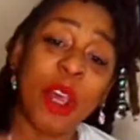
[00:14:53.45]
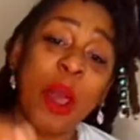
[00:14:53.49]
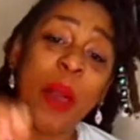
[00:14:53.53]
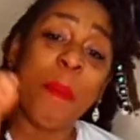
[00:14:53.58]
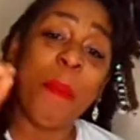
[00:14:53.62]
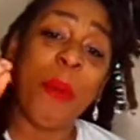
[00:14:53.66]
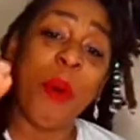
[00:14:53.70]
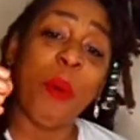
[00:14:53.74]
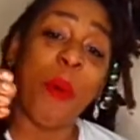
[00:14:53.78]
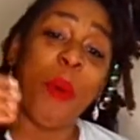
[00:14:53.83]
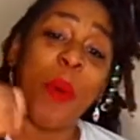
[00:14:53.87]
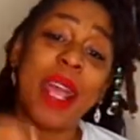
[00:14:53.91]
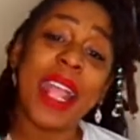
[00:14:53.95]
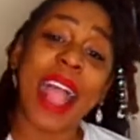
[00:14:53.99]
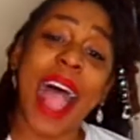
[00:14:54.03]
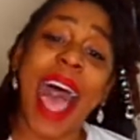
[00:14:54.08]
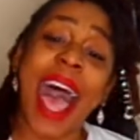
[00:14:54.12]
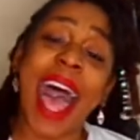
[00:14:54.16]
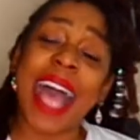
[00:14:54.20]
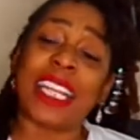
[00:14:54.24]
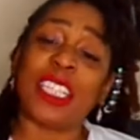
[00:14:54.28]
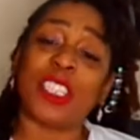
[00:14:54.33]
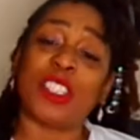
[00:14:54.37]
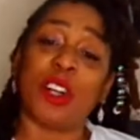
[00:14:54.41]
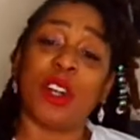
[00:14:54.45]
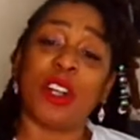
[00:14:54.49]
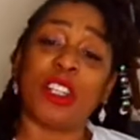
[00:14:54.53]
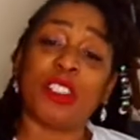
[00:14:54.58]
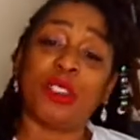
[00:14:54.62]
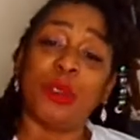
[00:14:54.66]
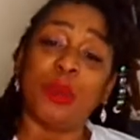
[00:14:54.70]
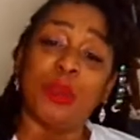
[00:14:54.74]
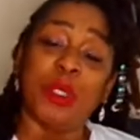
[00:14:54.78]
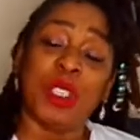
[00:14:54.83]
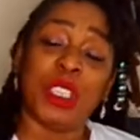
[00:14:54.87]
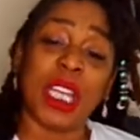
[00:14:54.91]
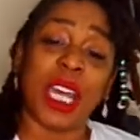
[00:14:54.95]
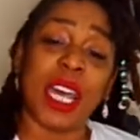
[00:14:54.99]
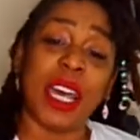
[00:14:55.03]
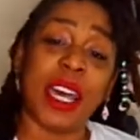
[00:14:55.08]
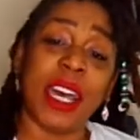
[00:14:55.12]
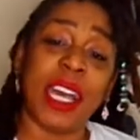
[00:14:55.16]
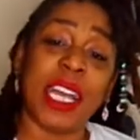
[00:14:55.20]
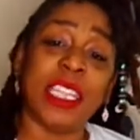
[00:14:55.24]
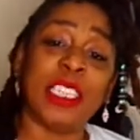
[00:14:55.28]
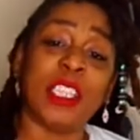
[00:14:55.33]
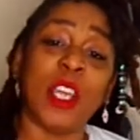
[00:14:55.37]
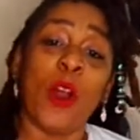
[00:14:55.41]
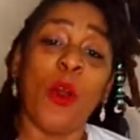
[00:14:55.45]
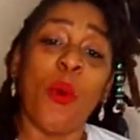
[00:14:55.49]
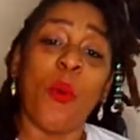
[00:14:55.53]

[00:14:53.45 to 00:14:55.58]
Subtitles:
But when I start to judge